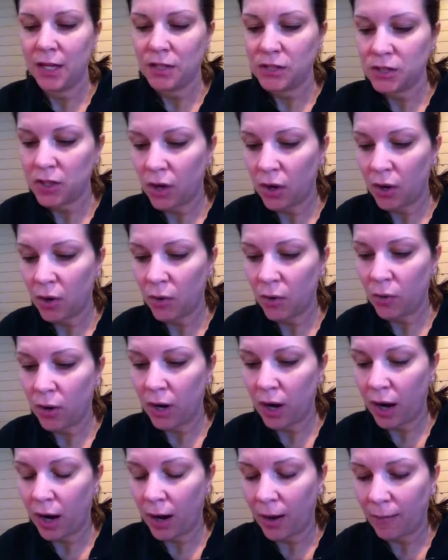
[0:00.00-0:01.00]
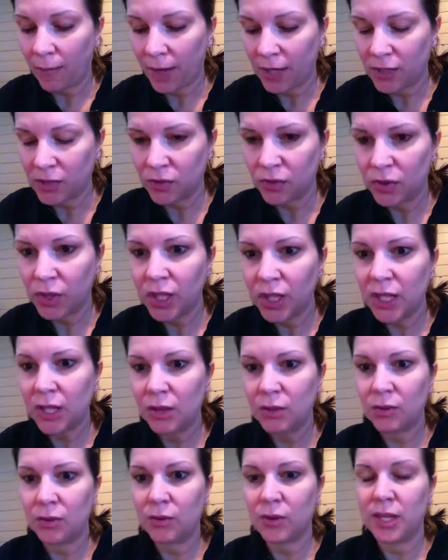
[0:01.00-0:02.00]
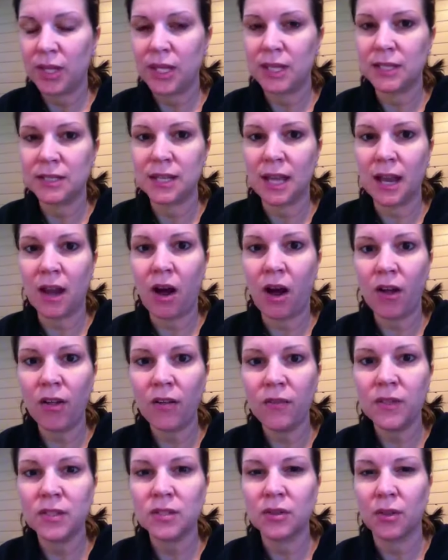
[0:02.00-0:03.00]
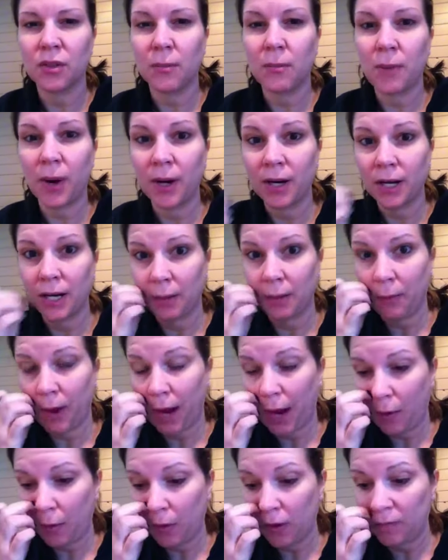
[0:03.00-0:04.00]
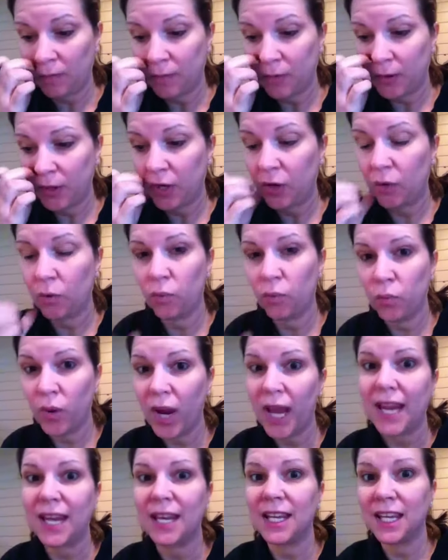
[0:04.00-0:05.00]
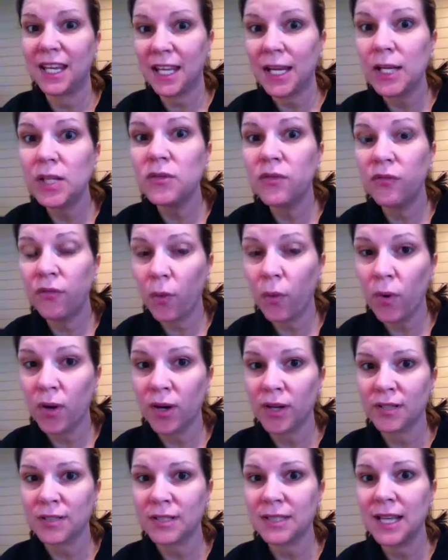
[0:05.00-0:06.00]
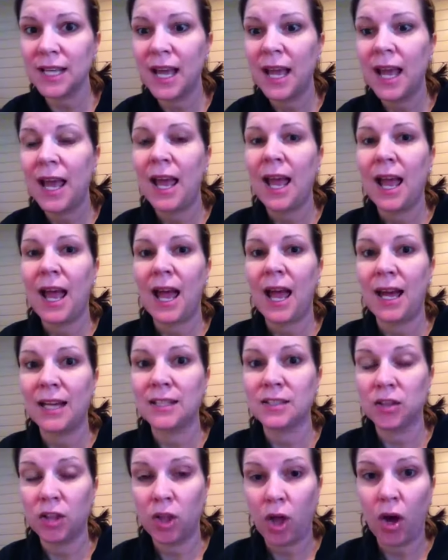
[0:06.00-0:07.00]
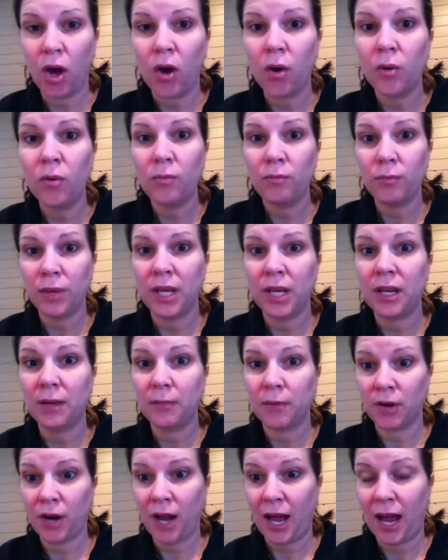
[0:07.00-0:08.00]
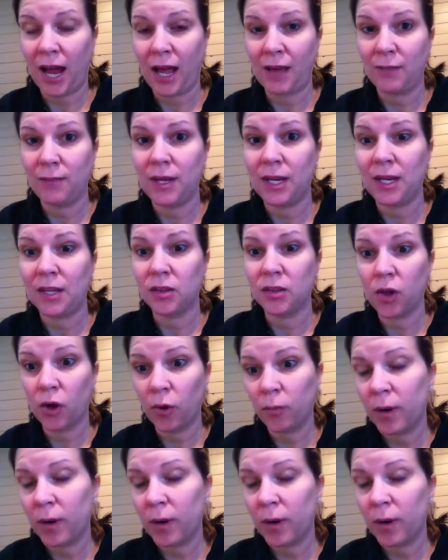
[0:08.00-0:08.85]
So as you're looking through these, and all of these are the bargaining power, you're going to rate each force as low, medium, or high, meaning low